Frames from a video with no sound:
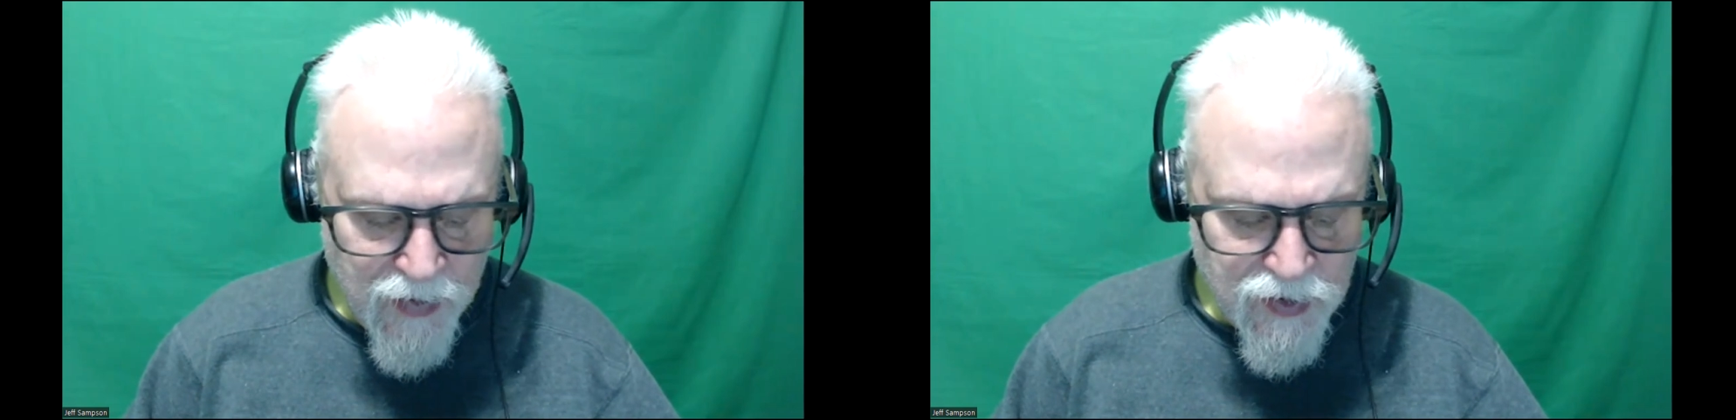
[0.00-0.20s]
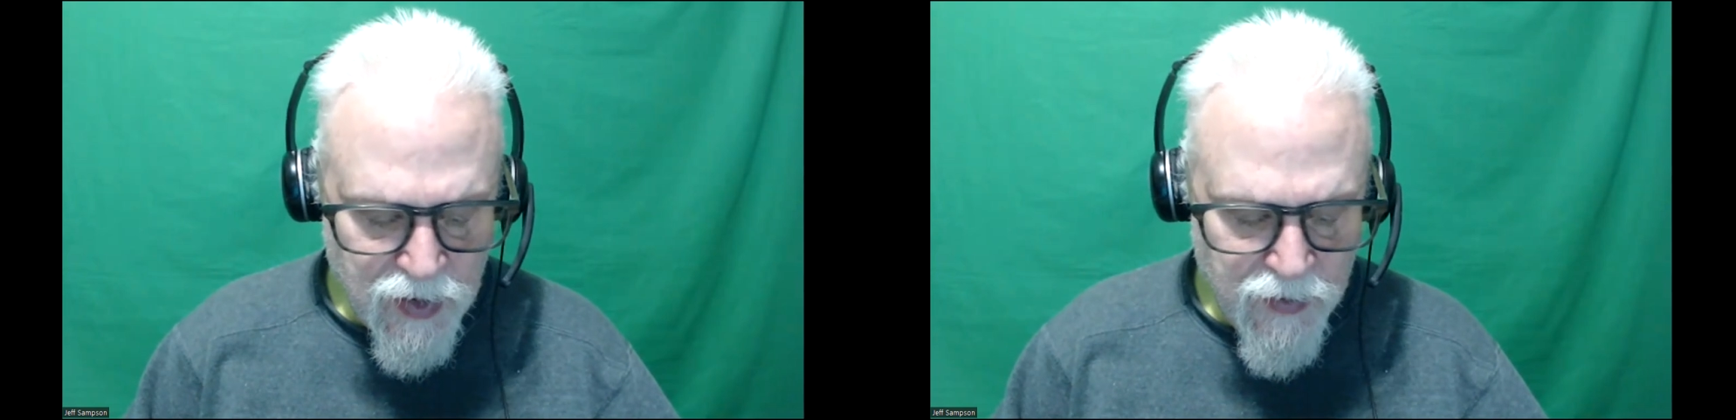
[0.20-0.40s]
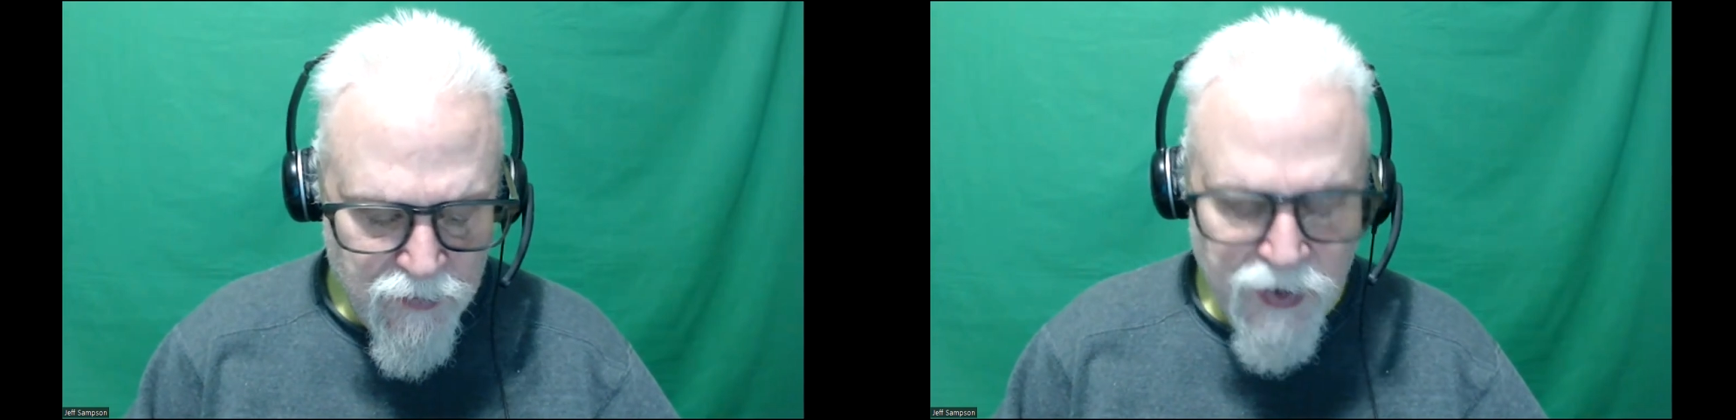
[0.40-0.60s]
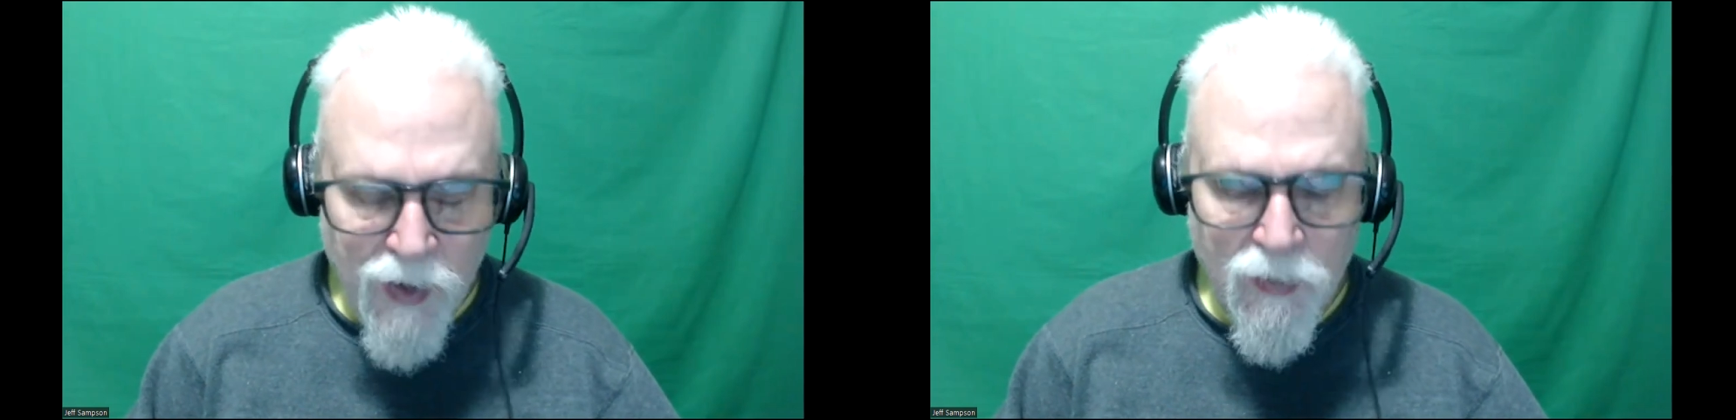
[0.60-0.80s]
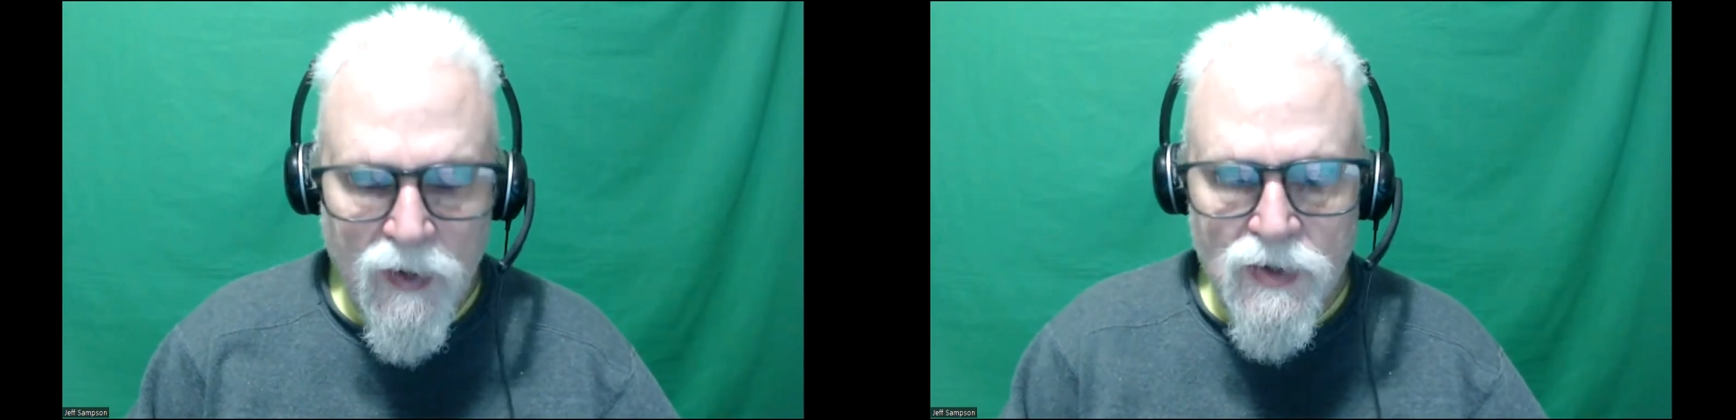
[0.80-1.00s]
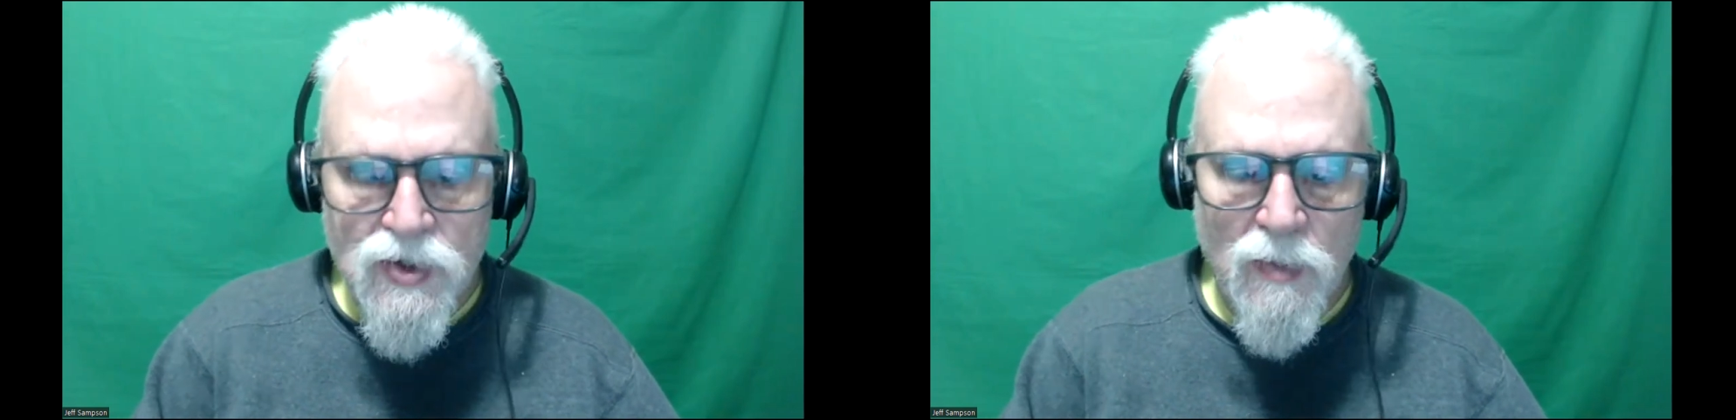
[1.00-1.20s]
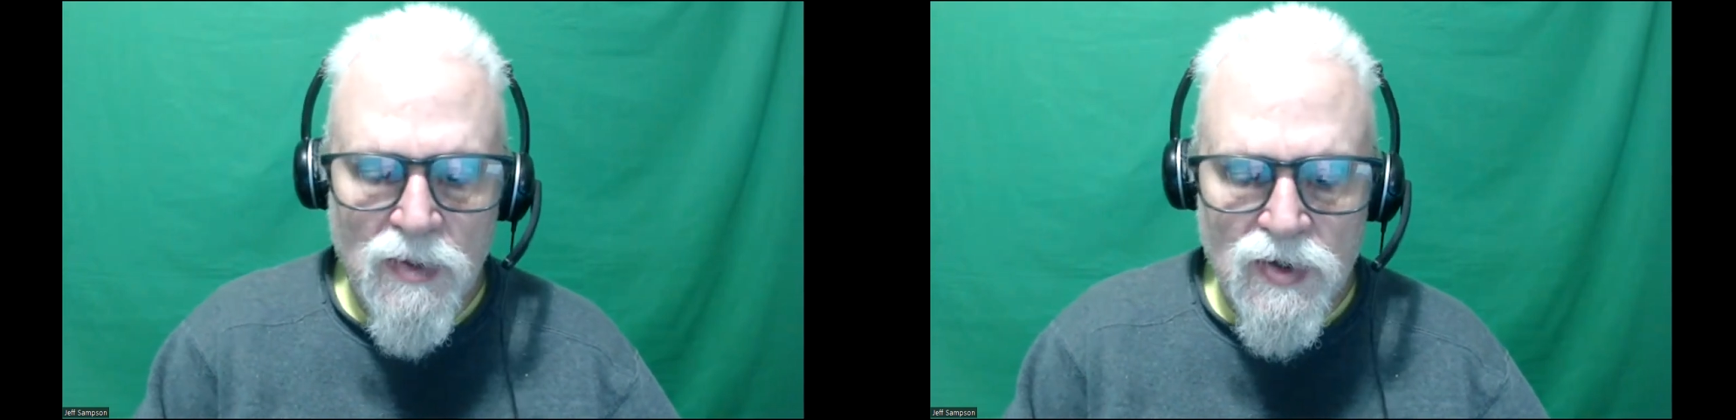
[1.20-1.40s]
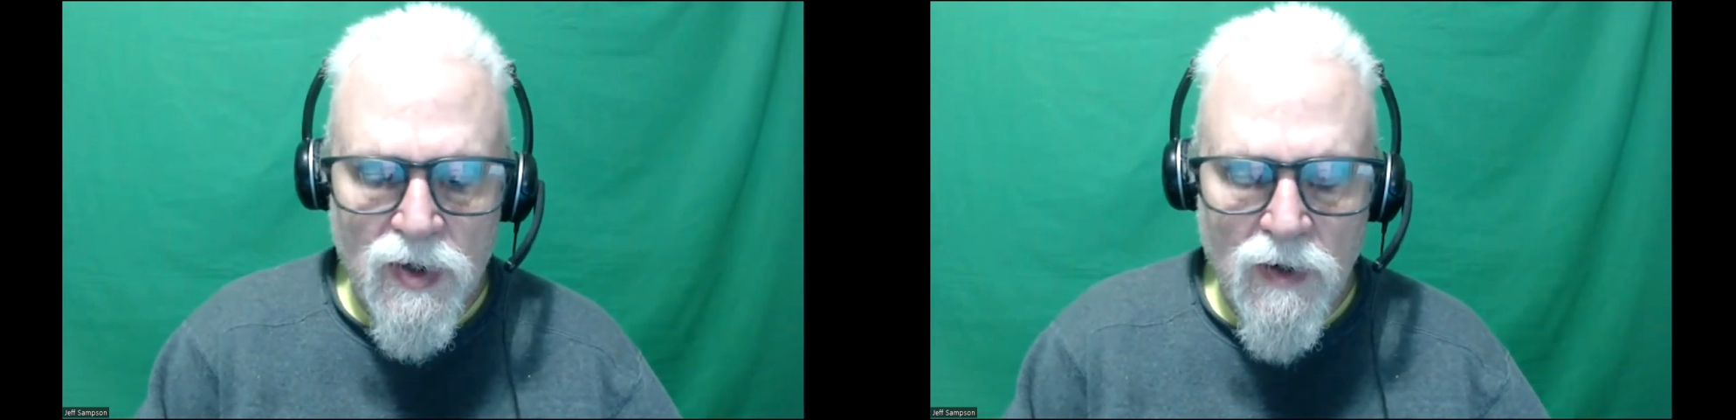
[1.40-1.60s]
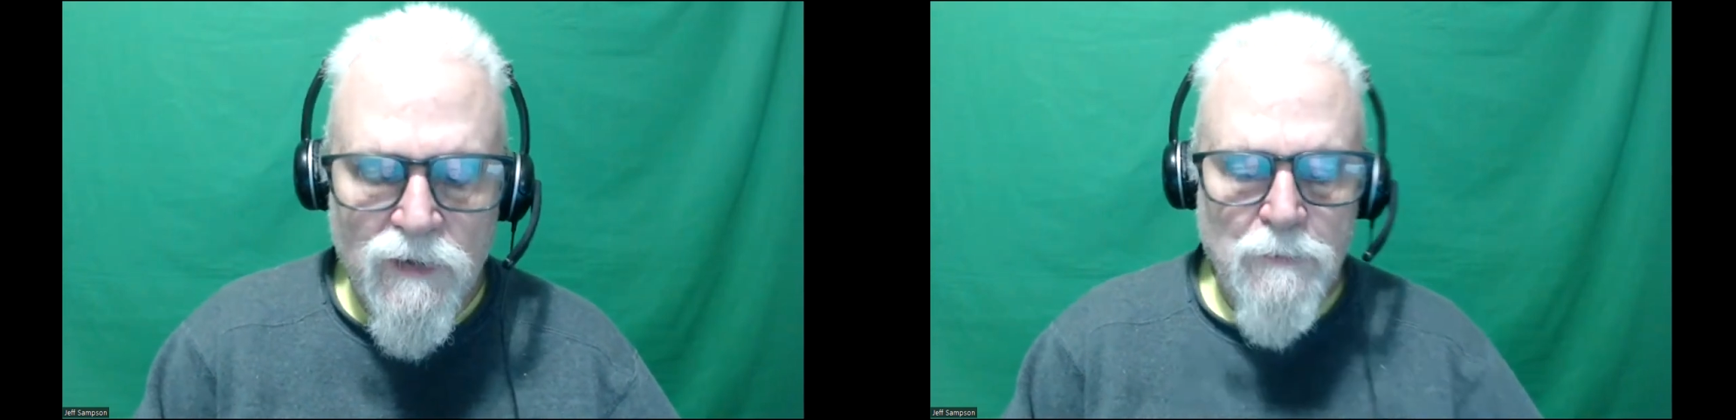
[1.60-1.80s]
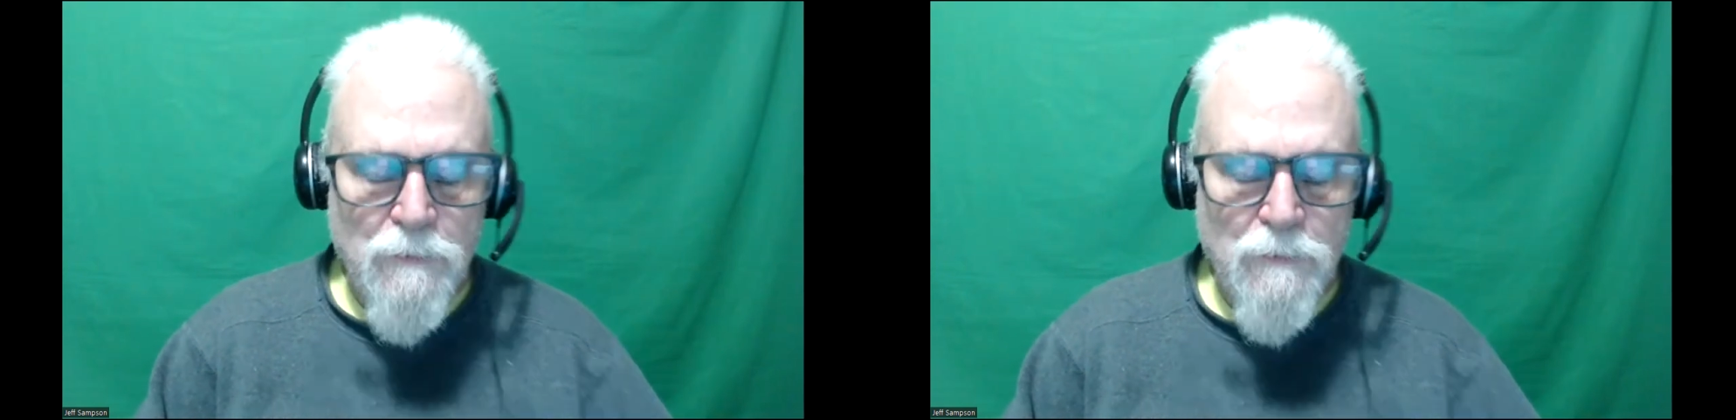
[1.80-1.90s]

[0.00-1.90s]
That's the the number of the chip itself,